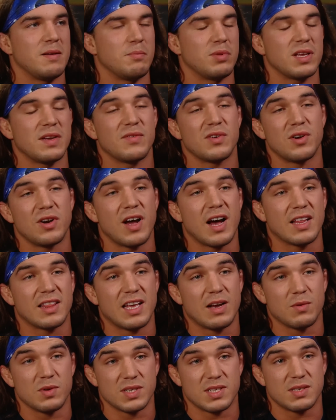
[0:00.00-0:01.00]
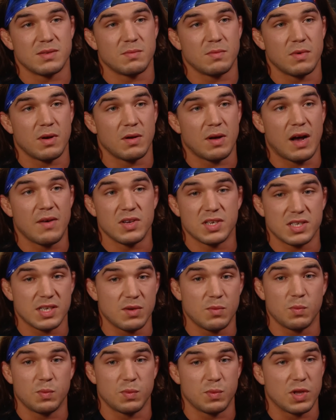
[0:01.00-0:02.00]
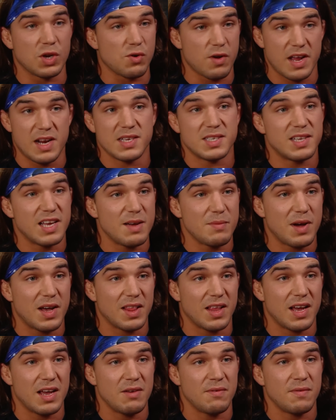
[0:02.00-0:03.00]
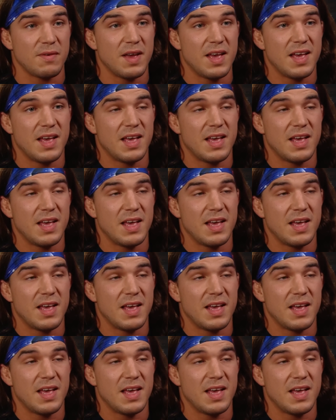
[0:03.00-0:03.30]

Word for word: believe it or not, that was obviously the greatest day of my life.